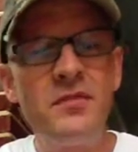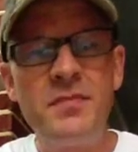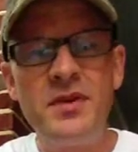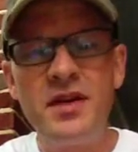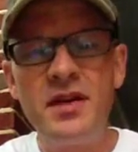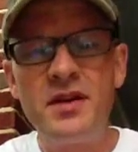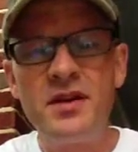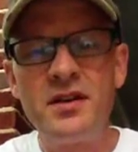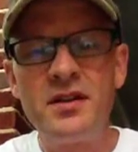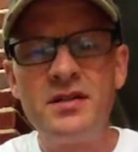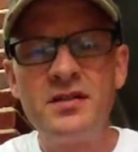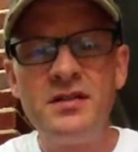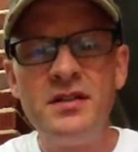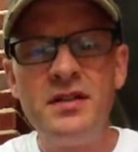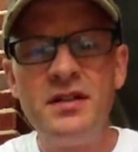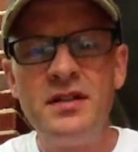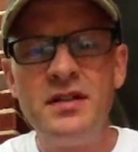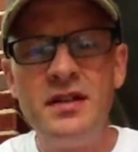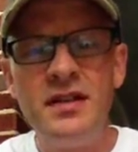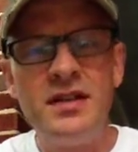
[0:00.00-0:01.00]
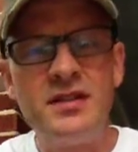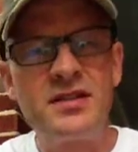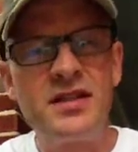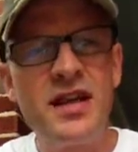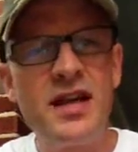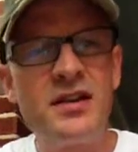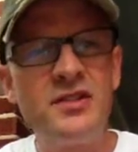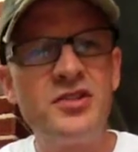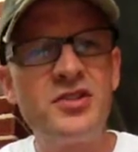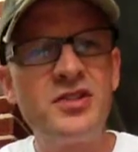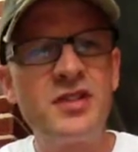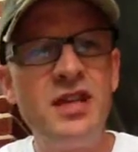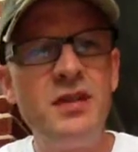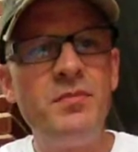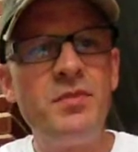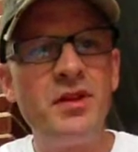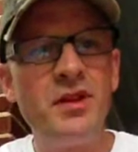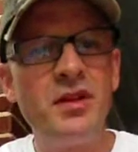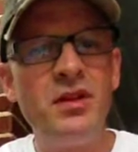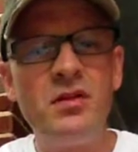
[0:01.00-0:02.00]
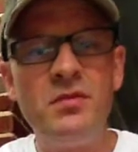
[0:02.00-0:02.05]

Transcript: beer is kind of just keeping